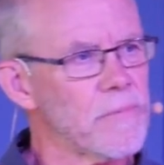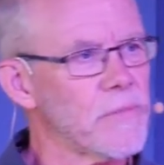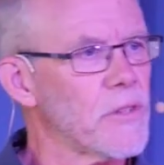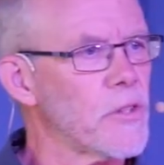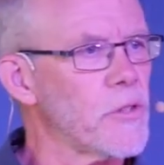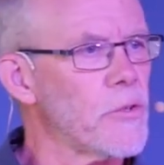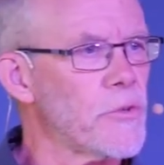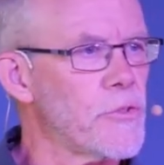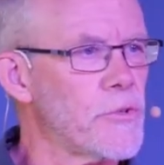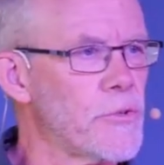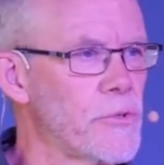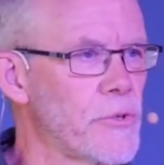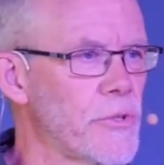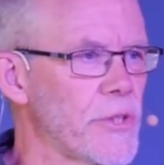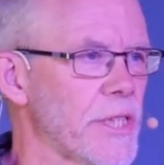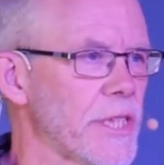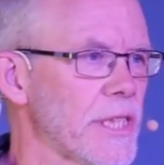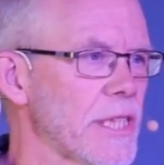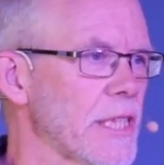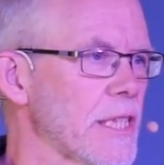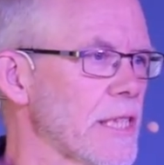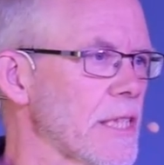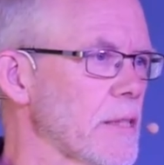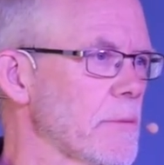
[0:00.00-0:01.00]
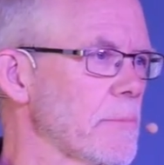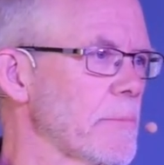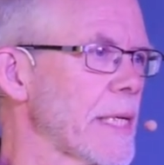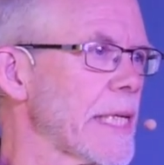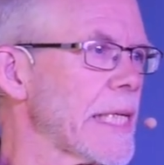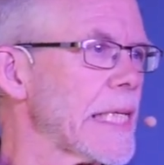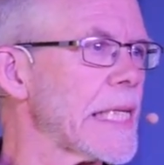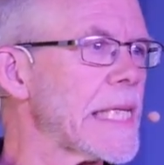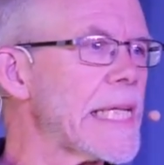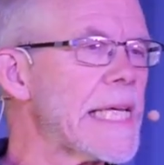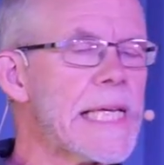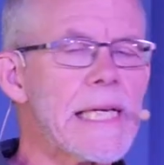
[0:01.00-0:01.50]
go through this a little
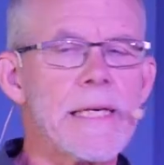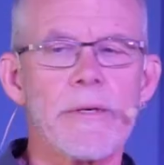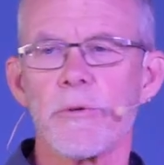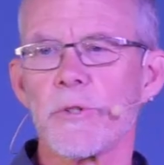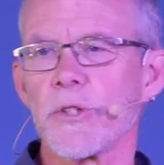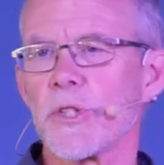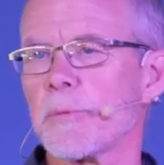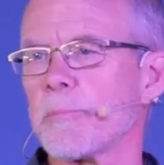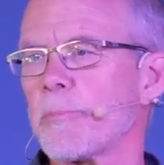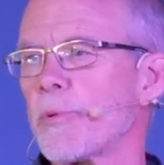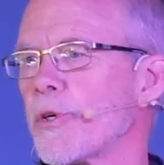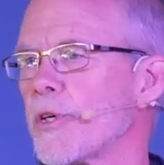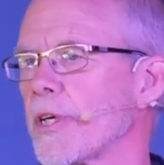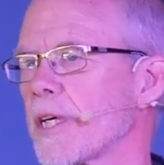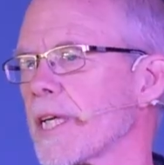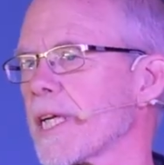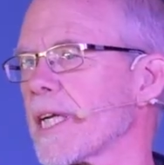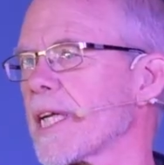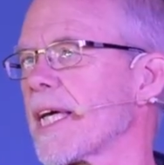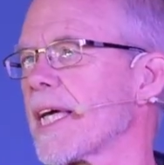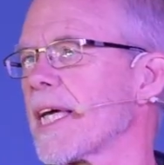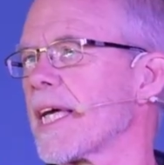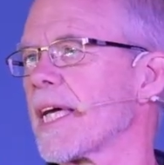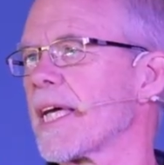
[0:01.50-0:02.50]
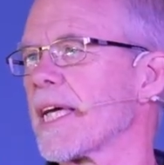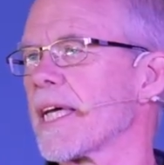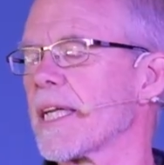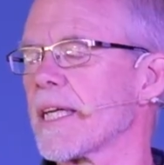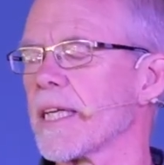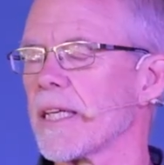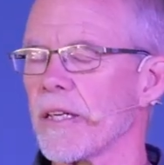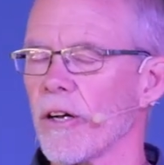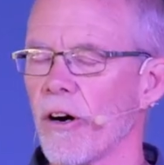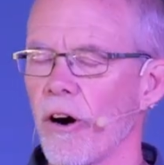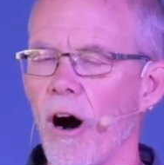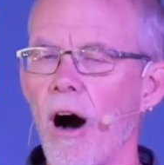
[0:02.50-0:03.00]
bit. Leah was put in
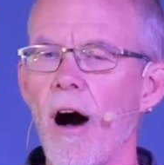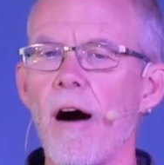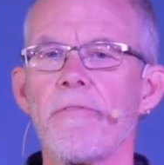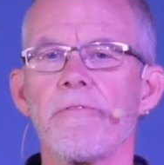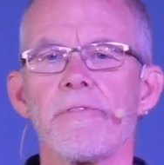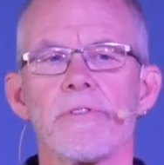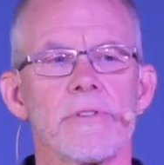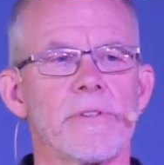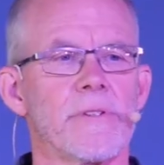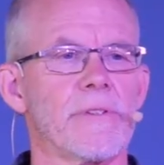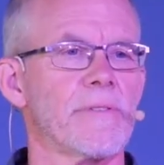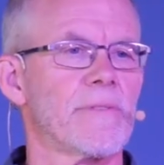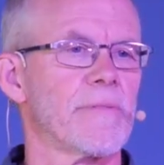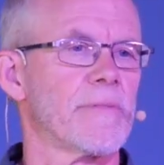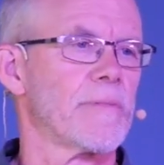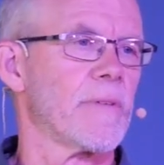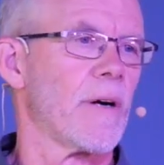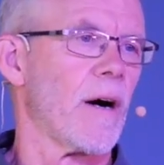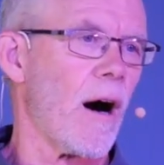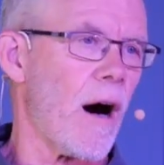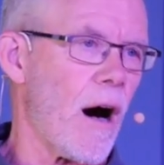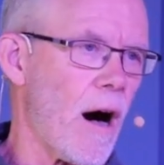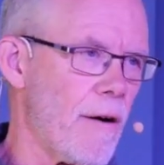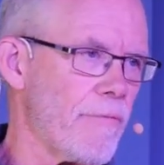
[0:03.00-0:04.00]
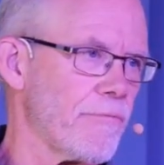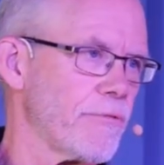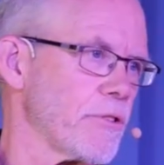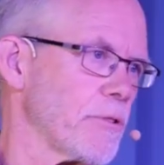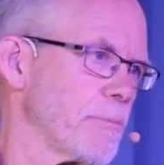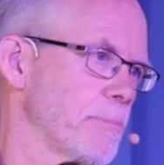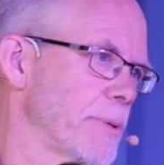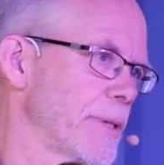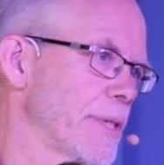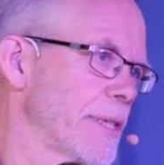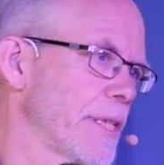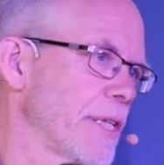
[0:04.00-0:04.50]
an awful, awful
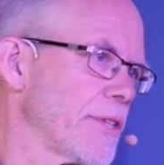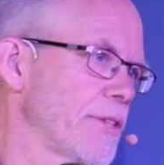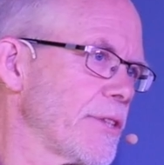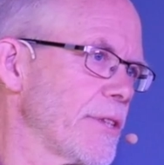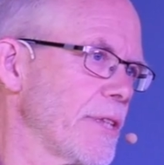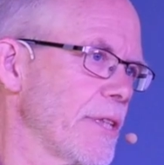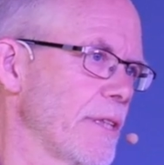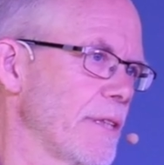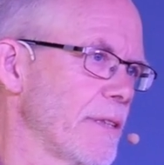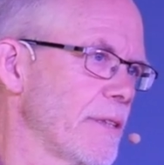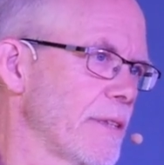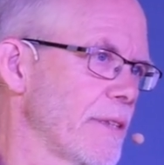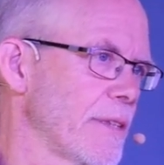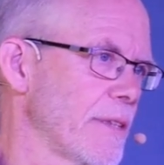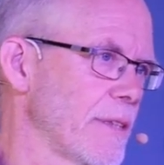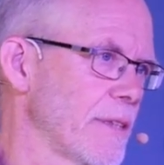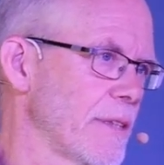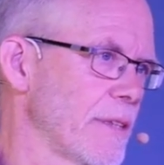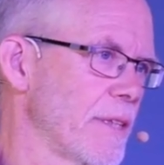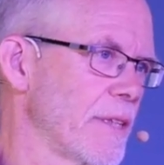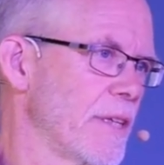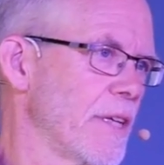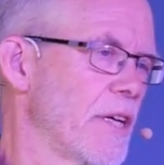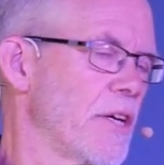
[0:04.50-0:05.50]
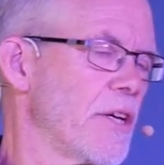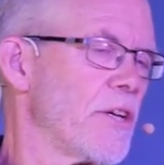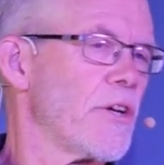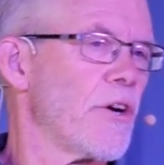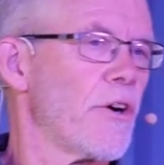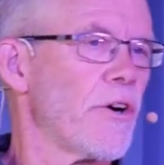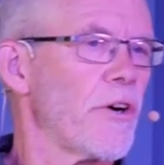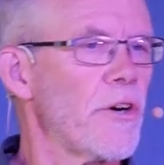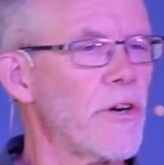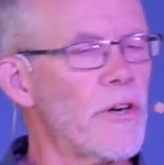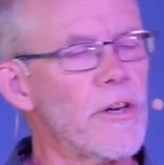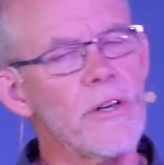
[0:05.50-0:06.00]
position.
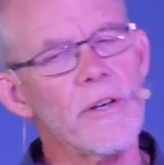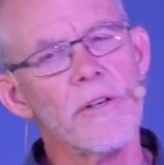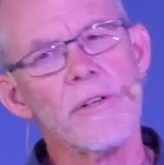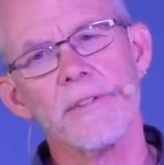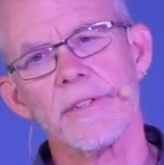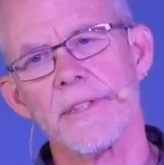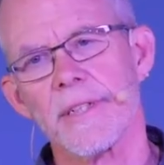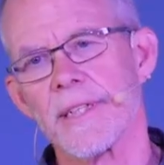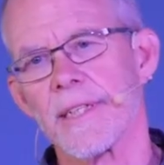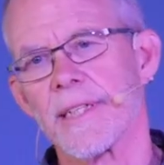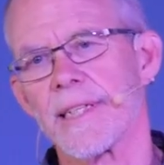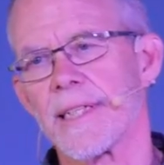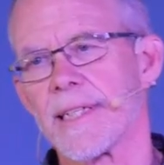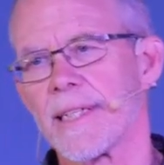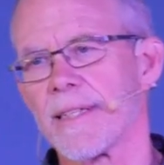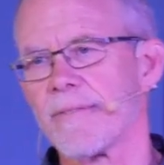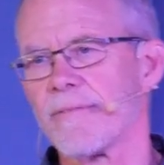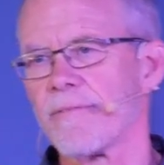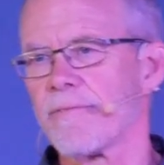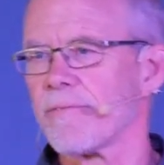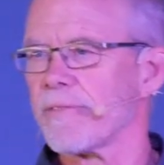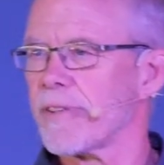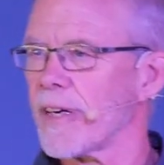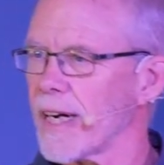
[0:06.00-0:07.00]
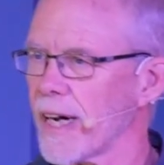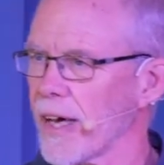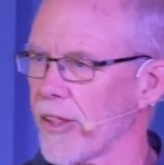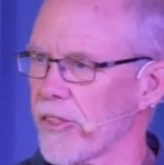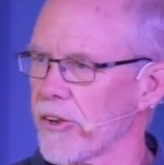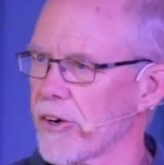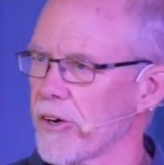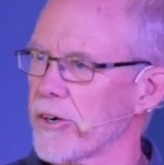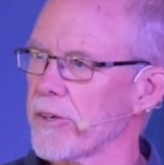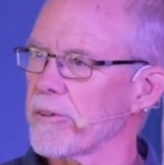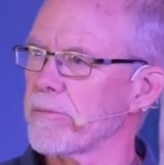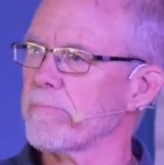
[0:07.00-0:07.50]
Her
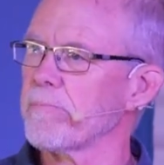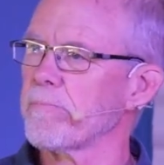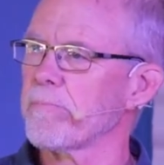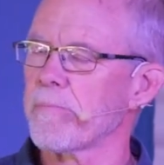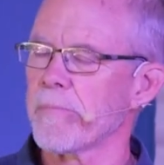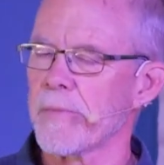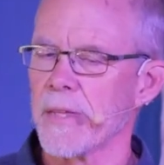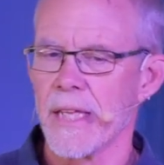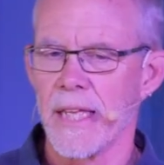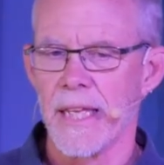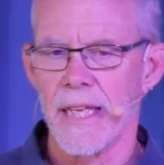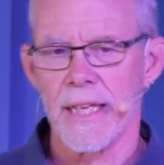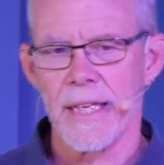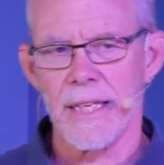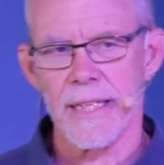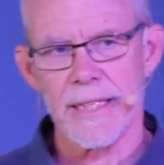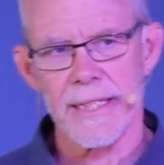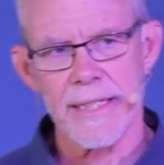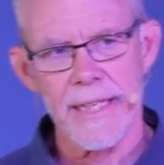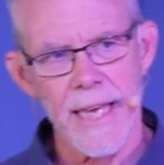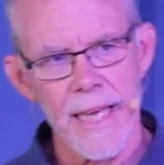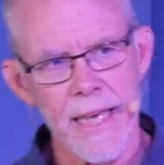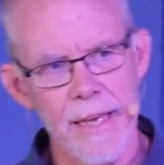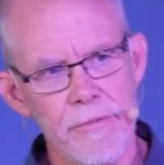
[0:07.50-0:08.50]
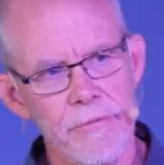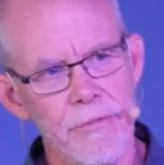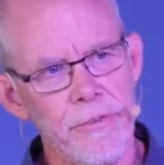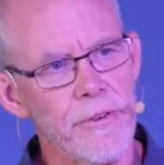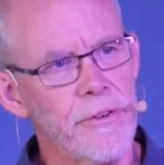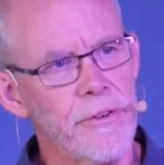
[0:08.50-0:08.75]
father gave